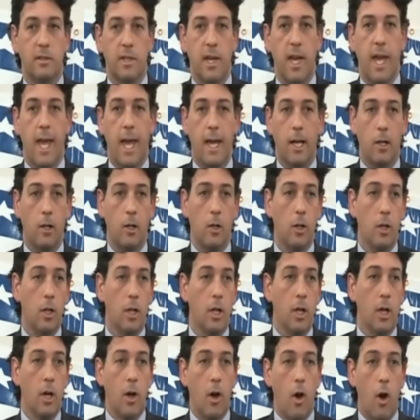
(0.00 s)
to handle
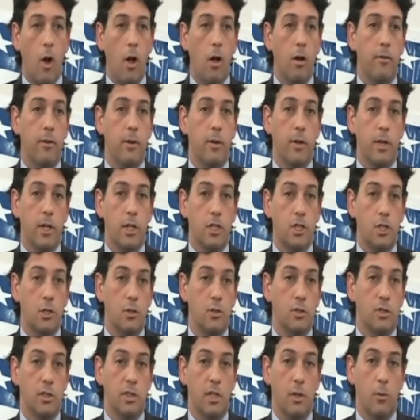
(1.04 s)
all of your
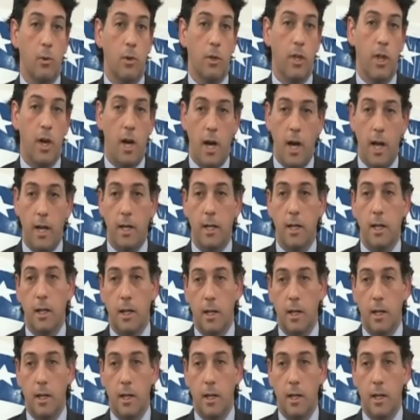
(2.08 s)
issues, and they will not